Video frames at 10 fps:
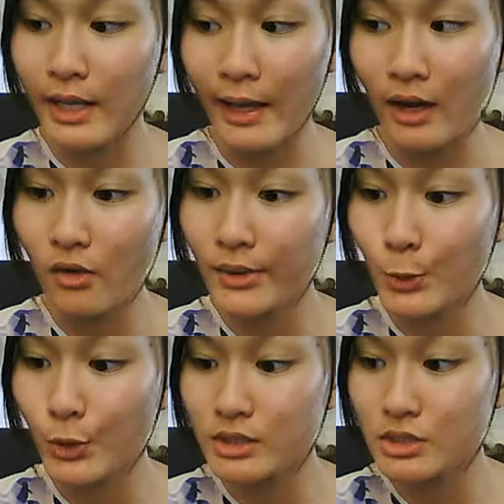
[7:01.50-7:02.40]
now I'm
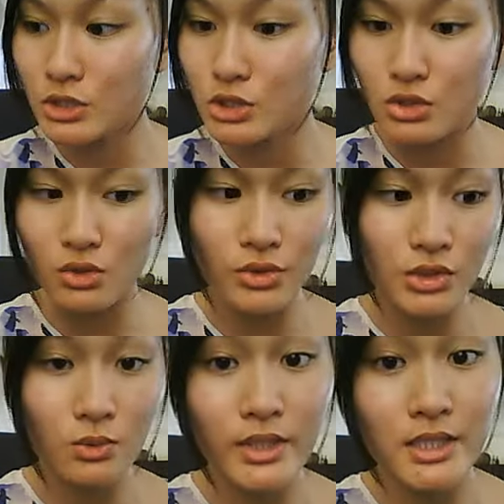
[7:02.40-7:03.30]
going to show
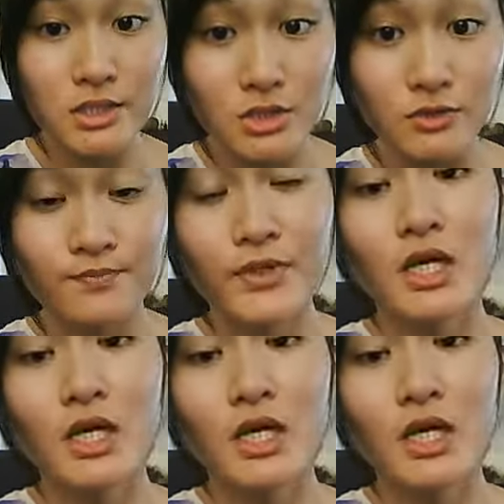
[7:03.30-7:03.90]
you what I do.